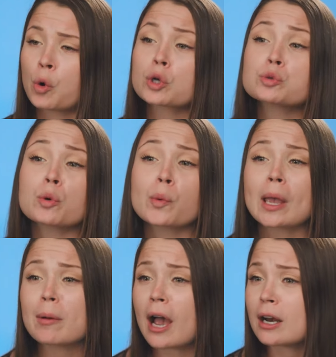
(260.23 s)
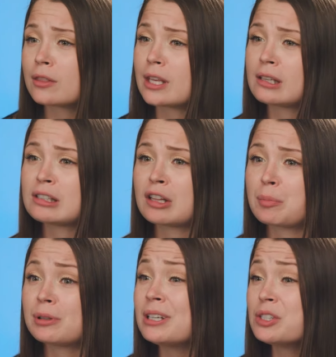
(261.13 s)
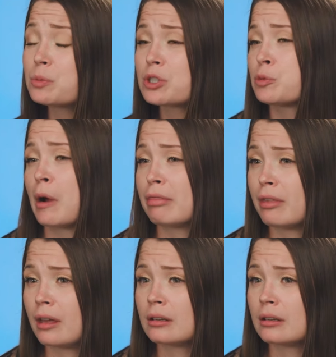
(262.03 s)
Courts were way behind on things and the police were spread thin.